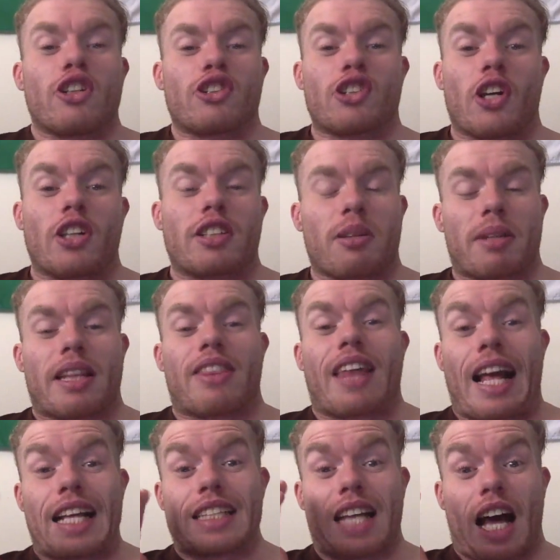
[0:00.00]
Do you know something?
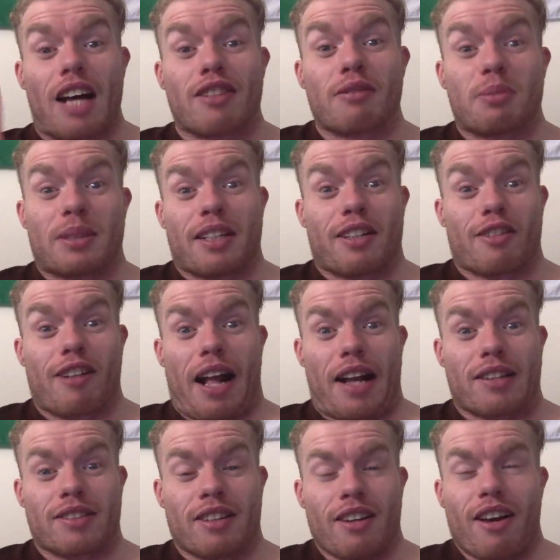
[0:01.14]
That is 100%
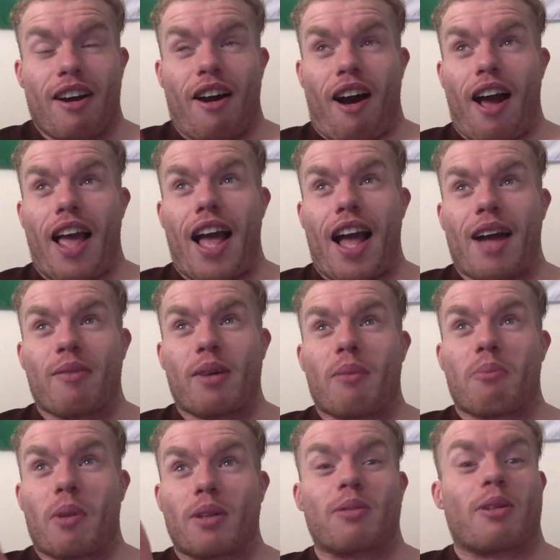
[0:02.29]
correct. I am
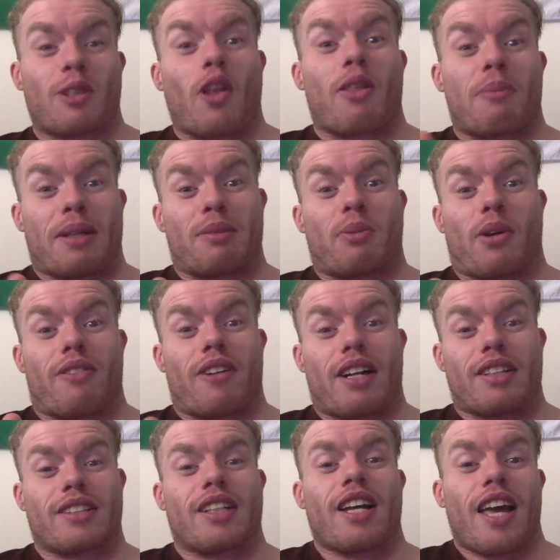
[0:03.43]
most probably not the best
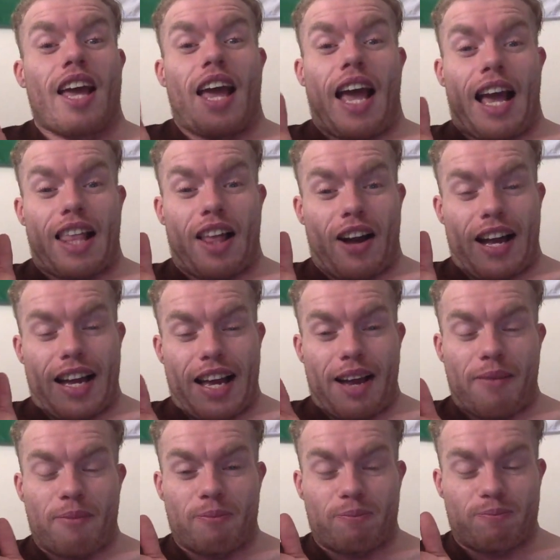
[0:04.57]
boyfriend, and I
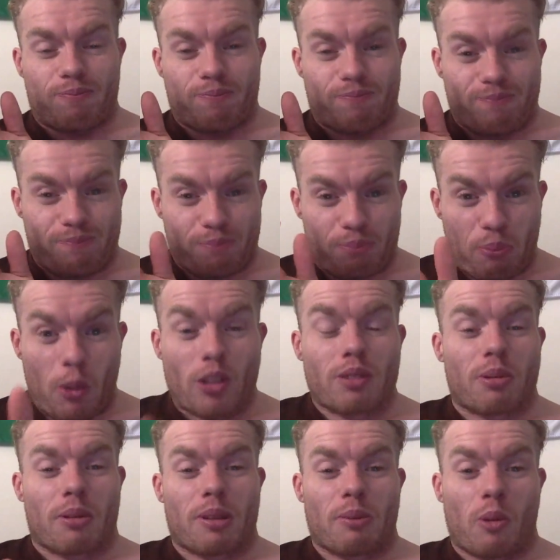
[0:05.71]
am most
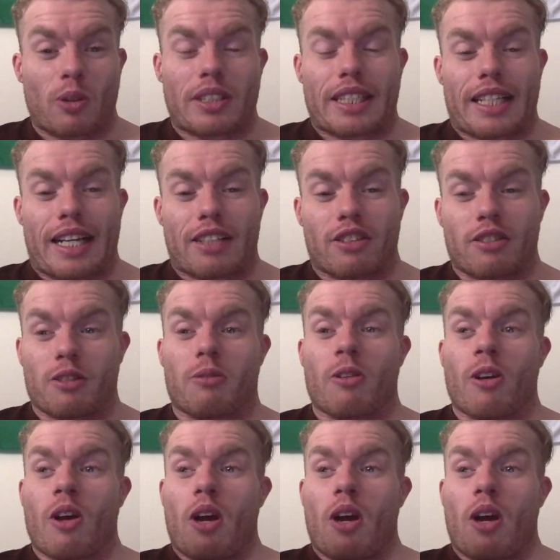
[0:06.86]
probably more dedicated to